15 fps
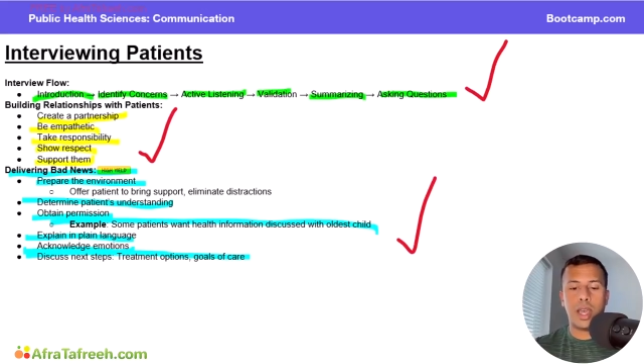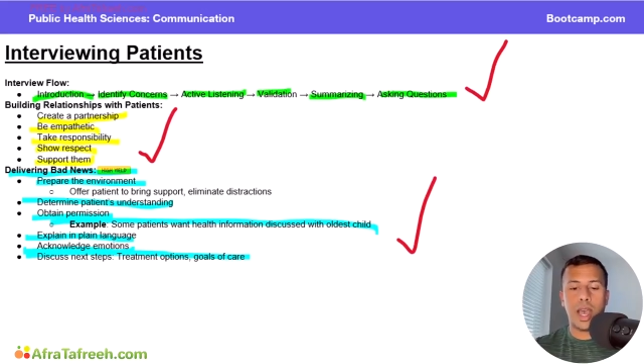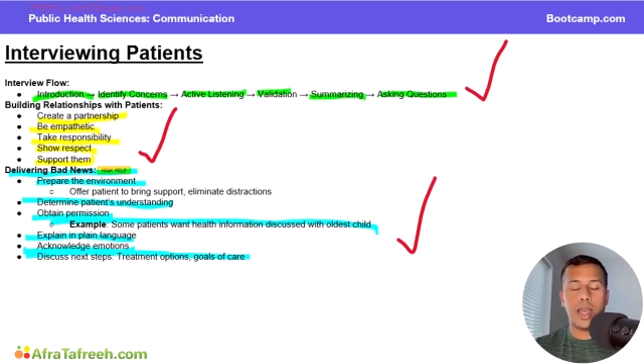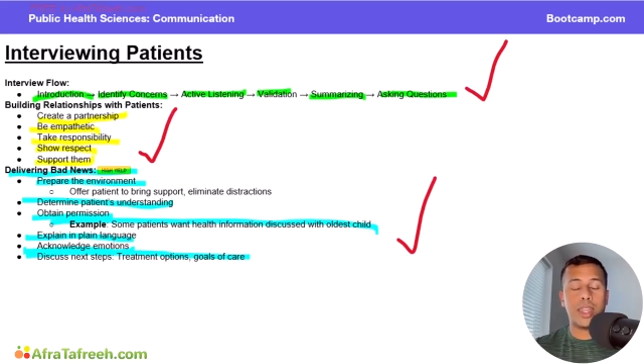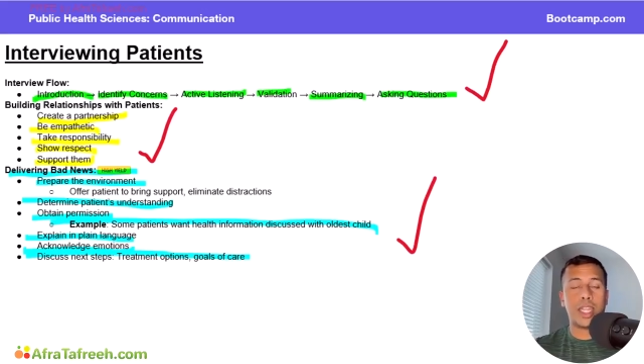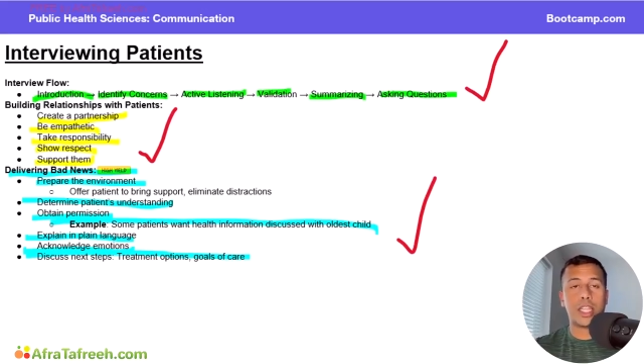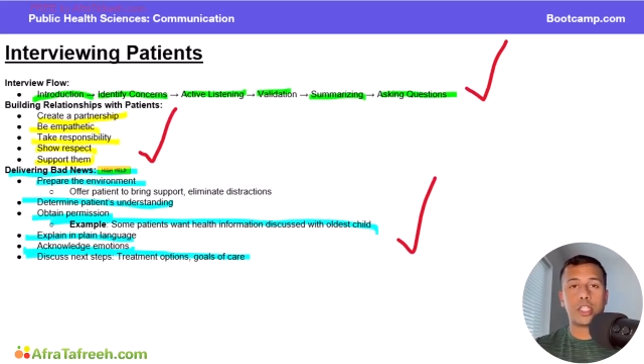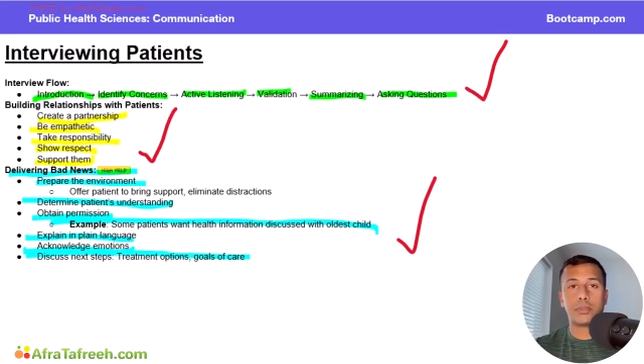
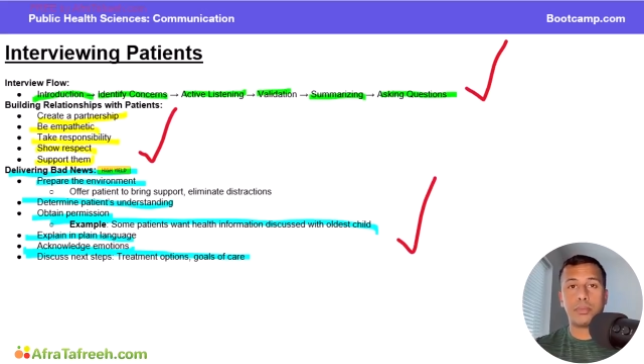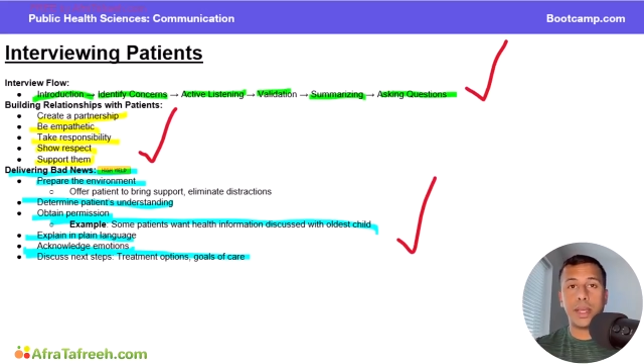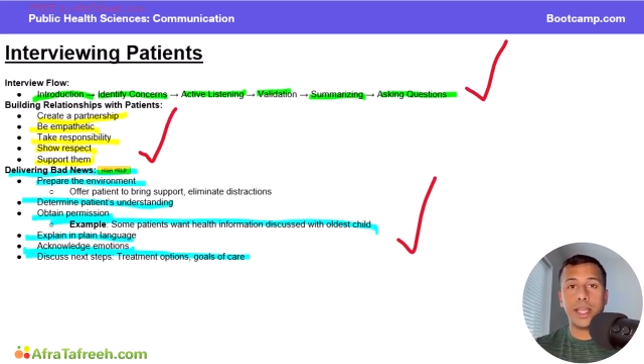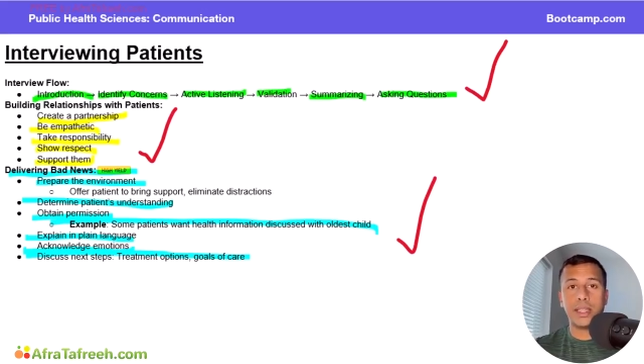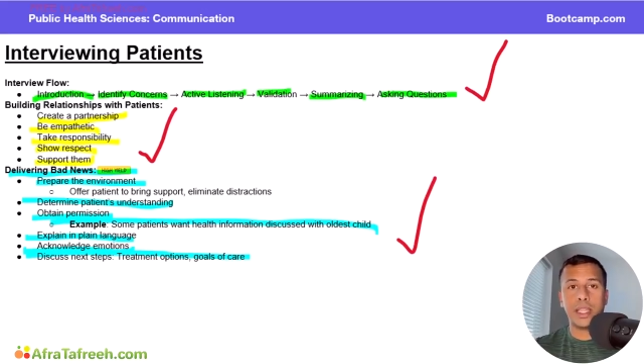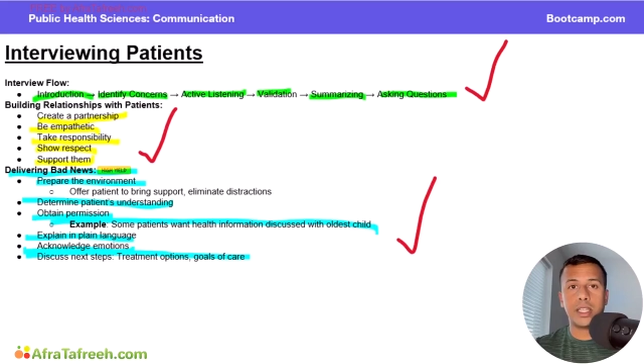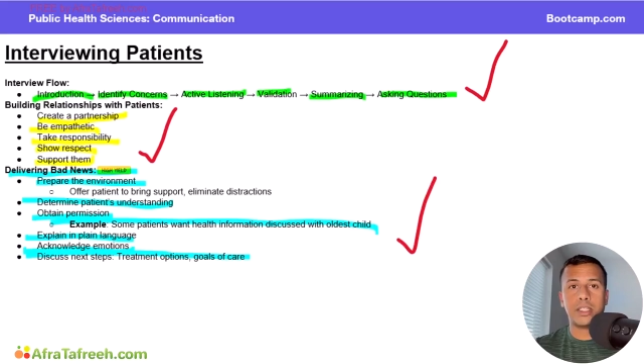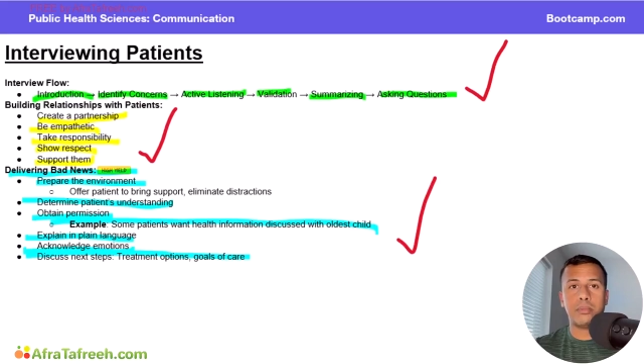and then
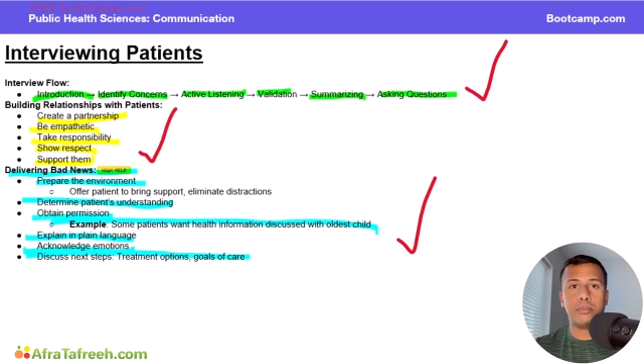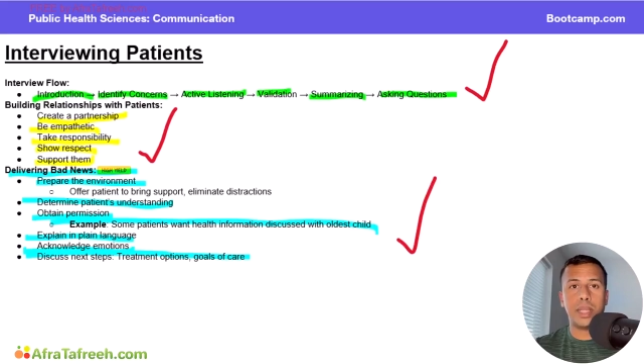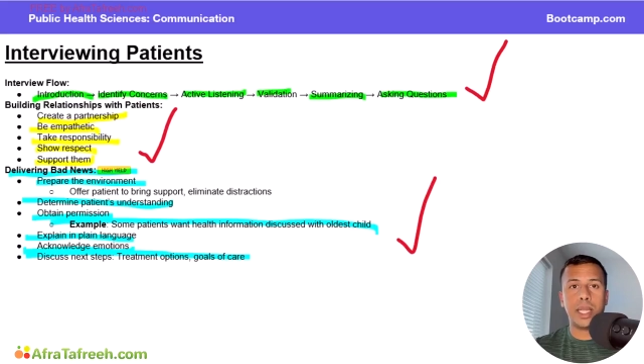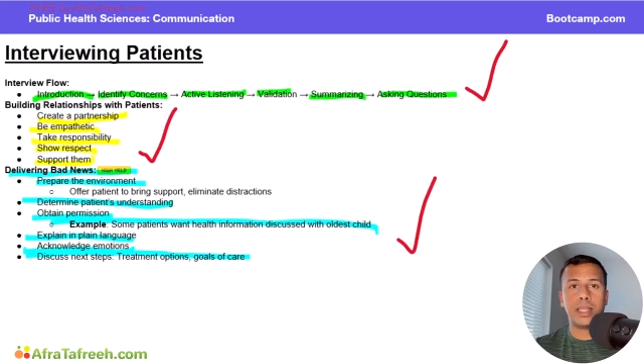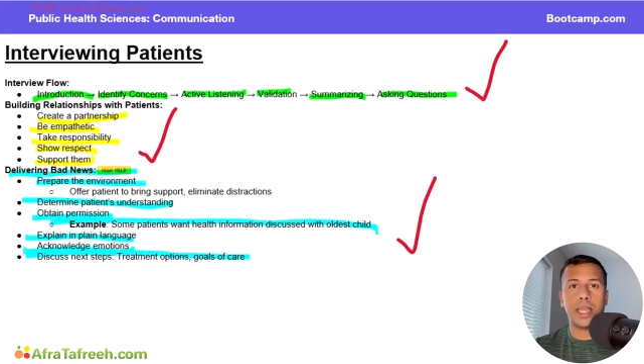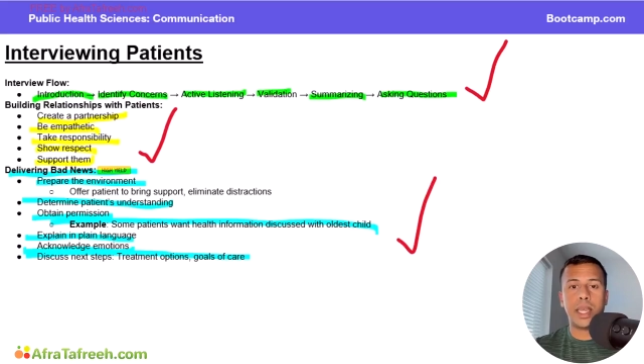explain things in plain